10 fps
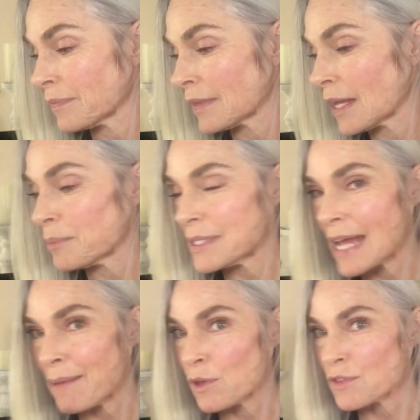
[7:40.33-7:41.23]
Helps
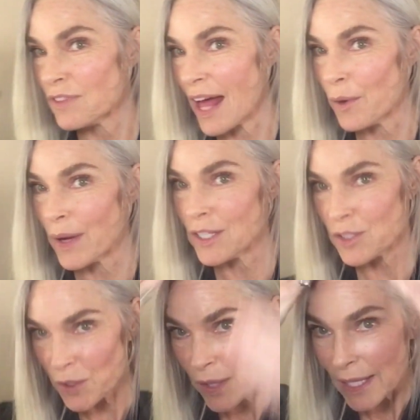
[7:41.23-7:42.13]
tame those flyaways
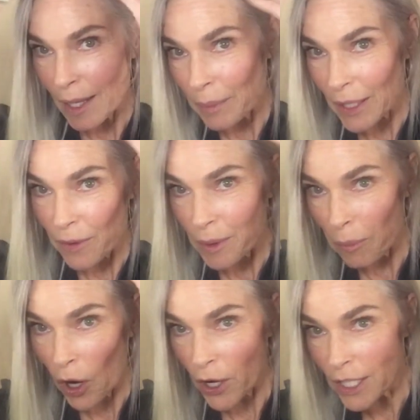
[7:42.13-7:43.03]
too, like up here at the
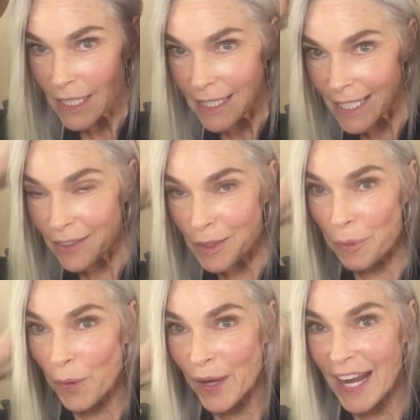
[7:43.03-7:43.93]
part, the
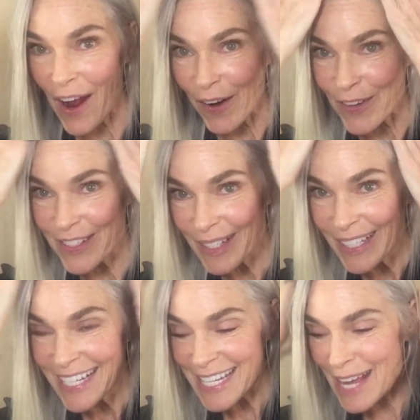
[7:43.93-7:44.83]
broken hairs,
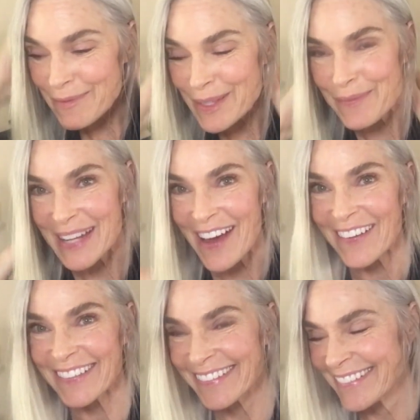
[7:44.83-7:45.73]
tames them down.
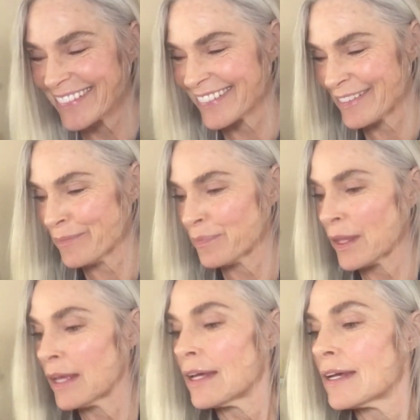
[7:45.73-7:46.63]

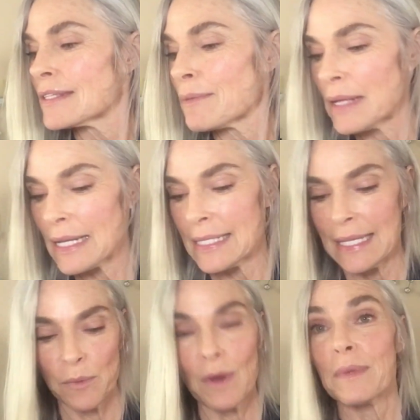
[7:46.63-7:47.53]
Something I see
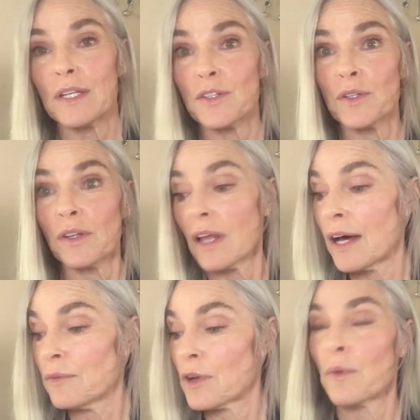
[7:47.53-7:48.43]
women do a
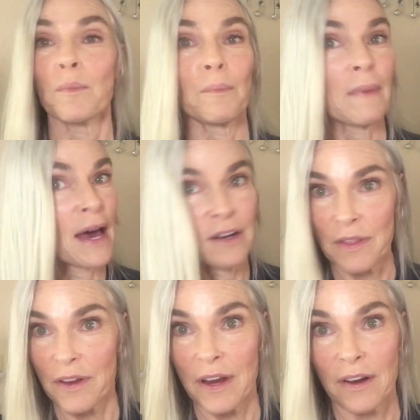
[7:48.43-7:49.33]
lot, no matter their
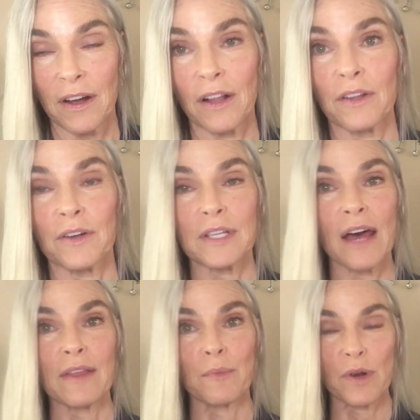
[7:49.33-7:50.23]
hair color, is how they
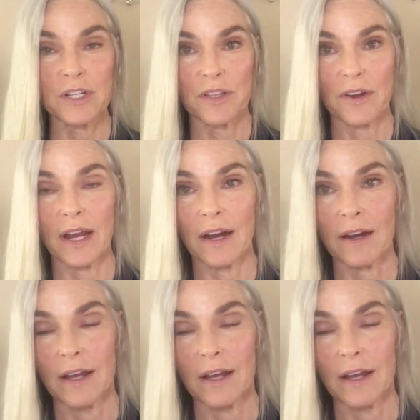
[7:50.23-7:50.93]
brush their hair.